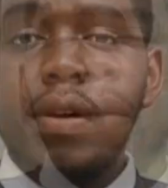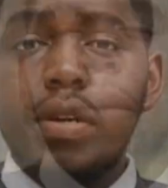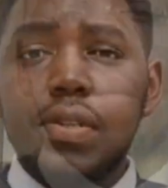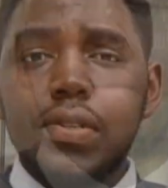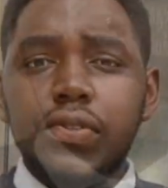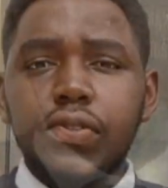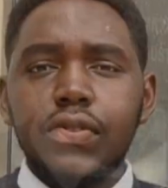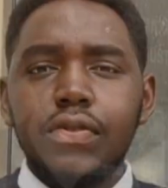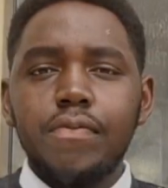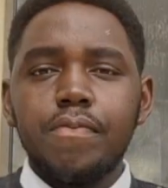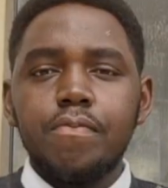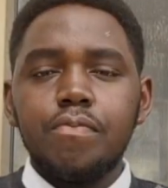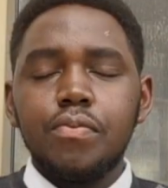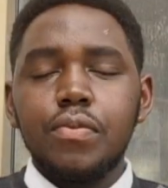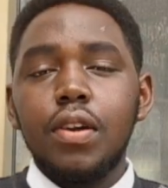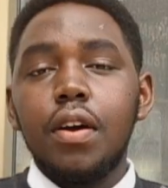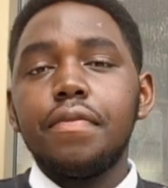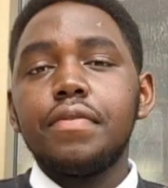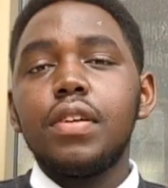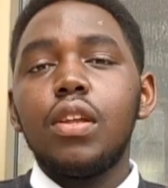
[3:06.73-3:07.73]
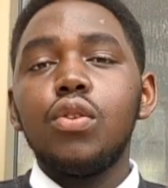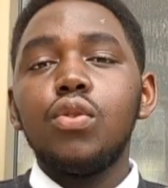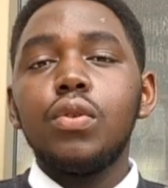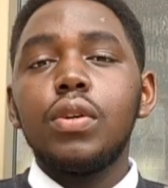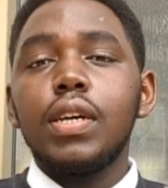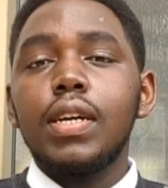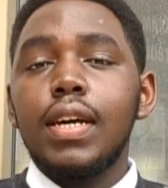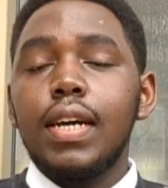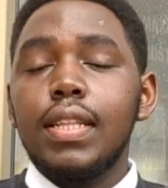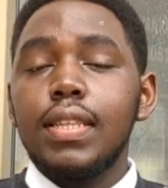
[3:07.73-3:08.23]
Members, after
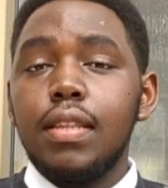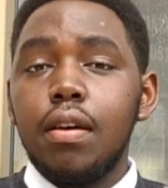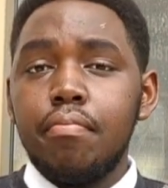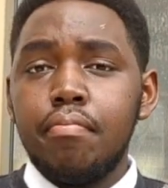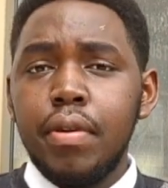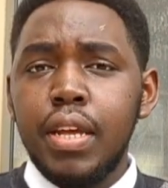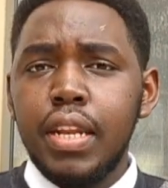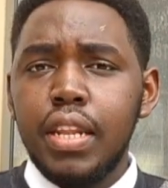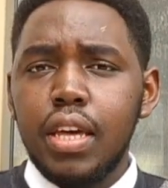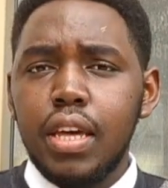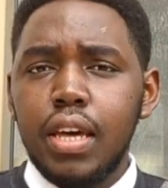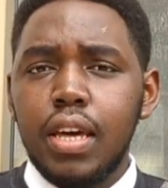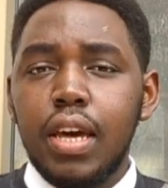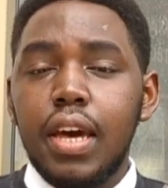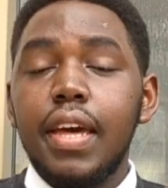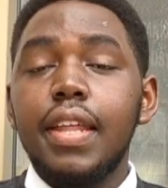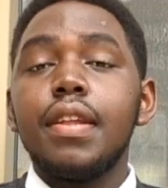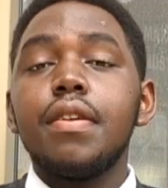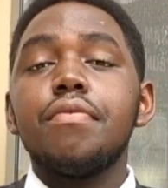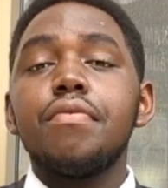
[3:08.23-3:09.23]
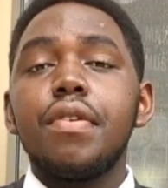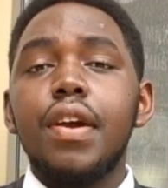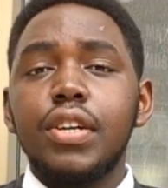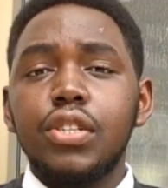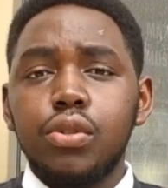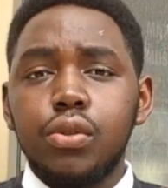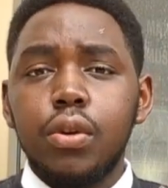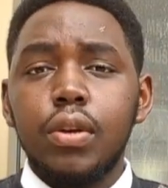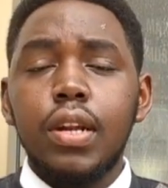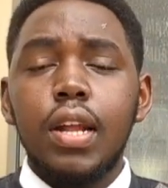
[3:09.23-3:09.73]
looking at the meaning and
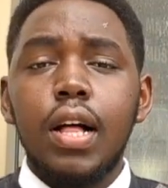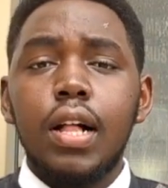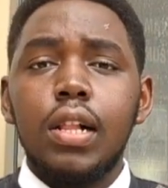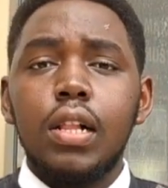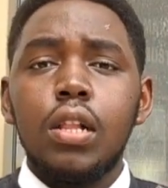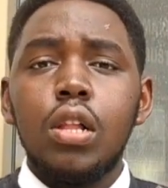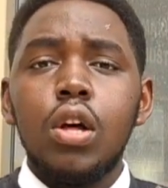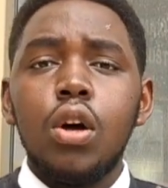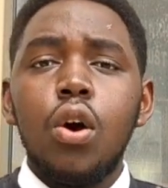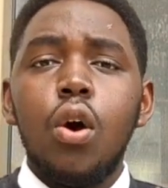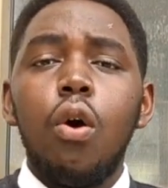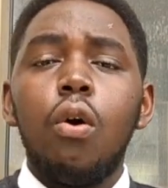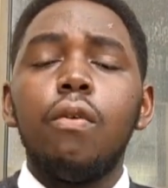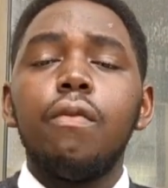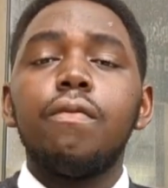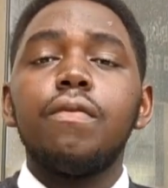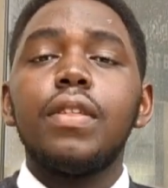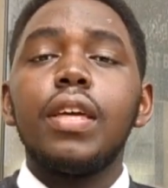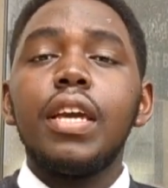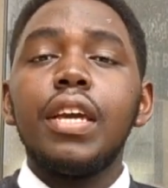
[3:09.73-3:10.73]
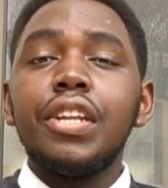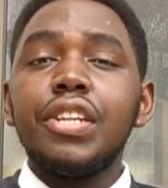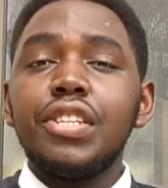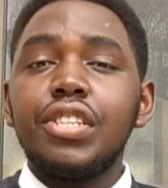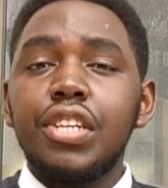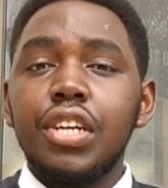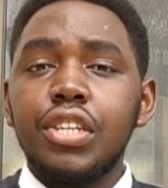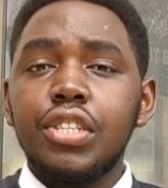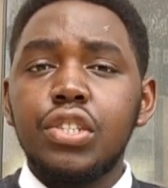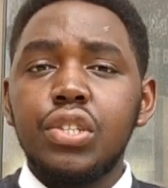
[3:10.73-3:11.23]
rationale of the
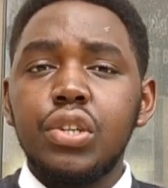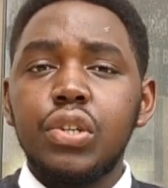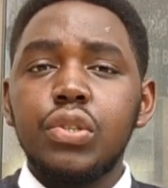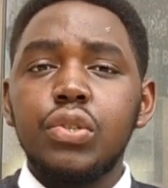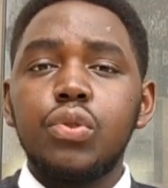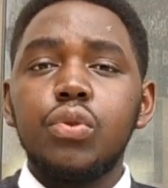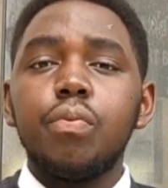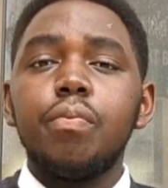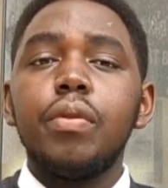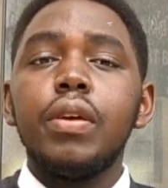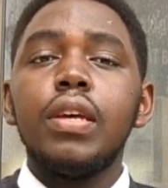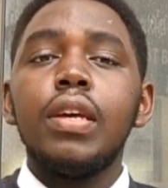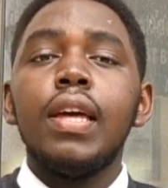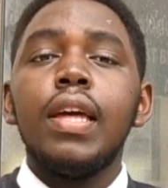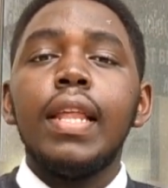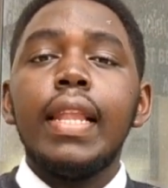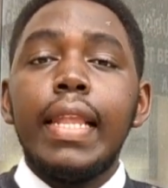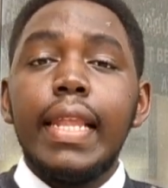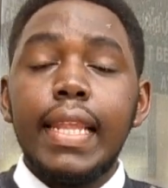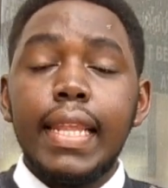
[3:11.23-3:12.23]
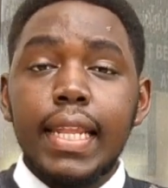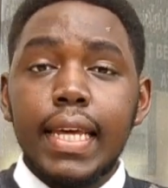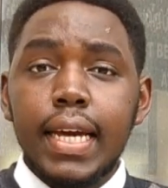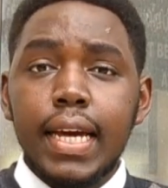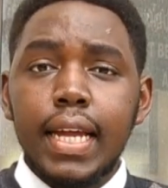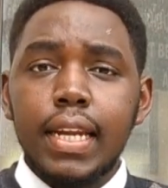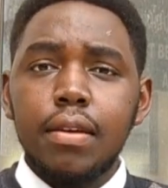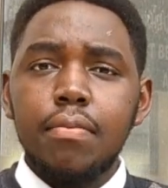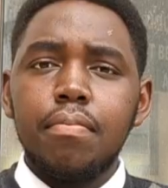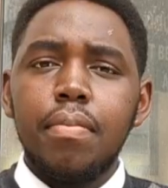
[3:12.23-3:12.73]
intention to be
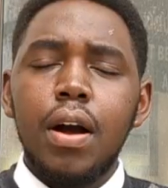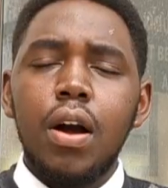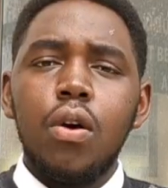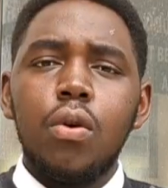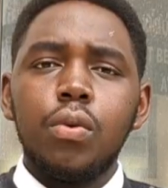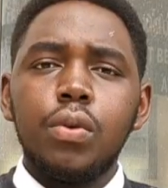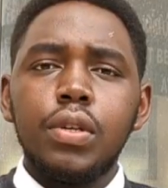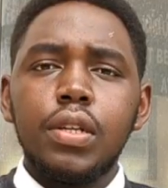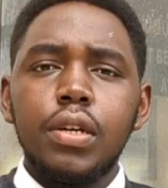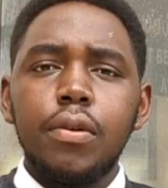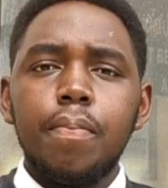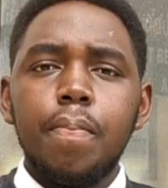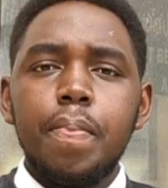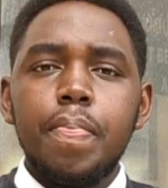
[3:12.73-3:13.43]
legally bound,